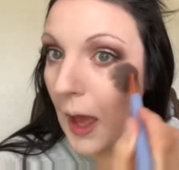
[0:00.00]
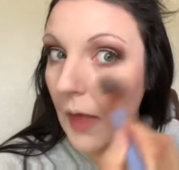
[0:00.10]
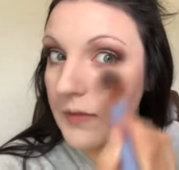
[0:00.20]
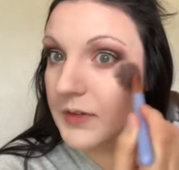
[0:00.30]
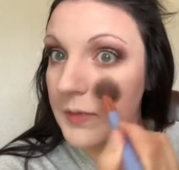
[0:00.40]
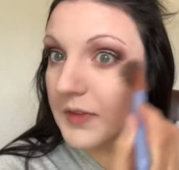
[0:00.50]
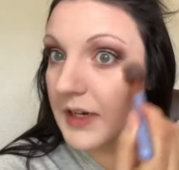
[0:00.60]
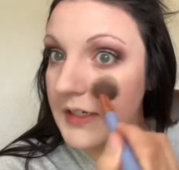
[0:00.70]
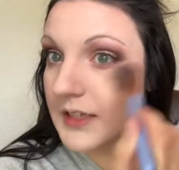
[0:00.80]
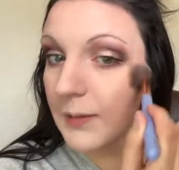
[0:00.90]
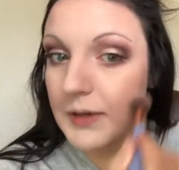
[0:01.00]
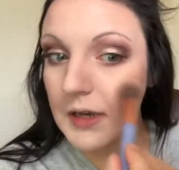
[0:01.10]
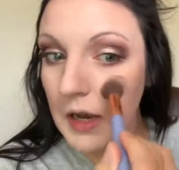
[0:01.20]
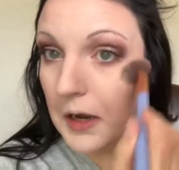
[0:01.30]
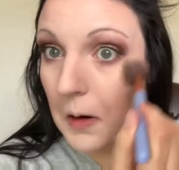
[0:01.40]
It was a pathetic tapping,
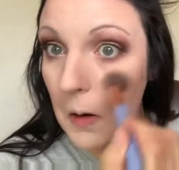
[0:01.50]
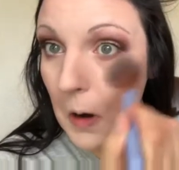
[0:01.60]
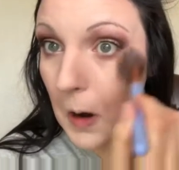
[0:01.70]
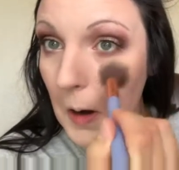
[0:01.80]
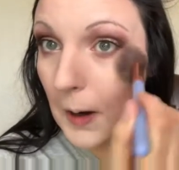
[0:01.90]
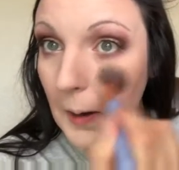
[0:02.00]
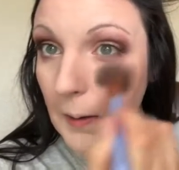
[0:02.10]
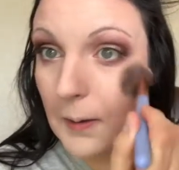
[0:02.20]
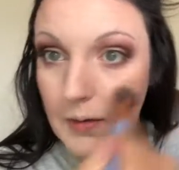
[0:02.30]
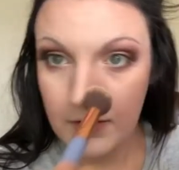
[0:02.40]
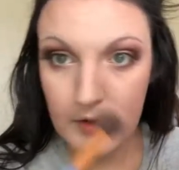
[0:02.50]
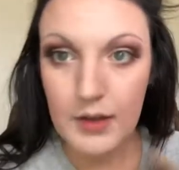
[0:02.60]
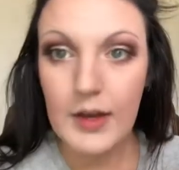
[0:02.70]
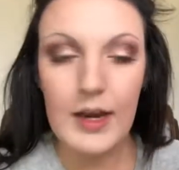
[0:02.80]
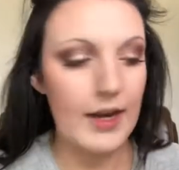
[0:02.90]
I know. Okay.
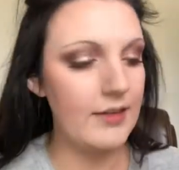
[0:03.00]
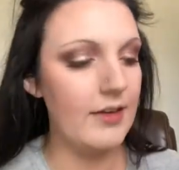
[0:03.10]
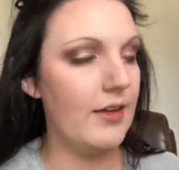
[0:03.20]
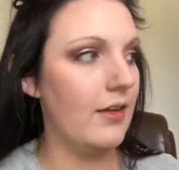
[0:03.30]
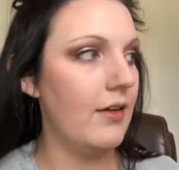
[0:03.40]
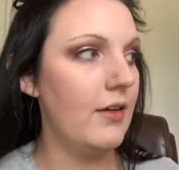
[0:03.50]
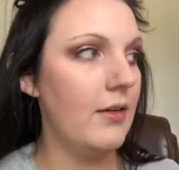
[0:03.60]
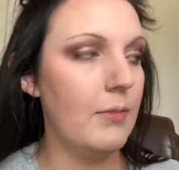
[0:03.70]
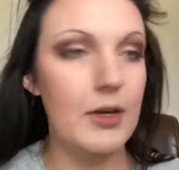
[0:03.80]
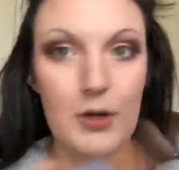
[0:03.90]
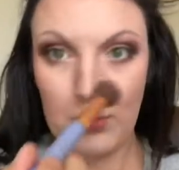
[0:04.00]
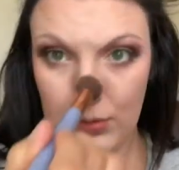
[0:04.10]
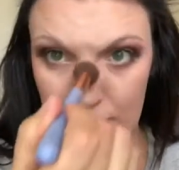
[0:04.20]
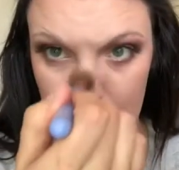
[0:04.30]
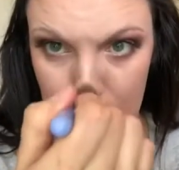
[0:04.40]
And then my nose.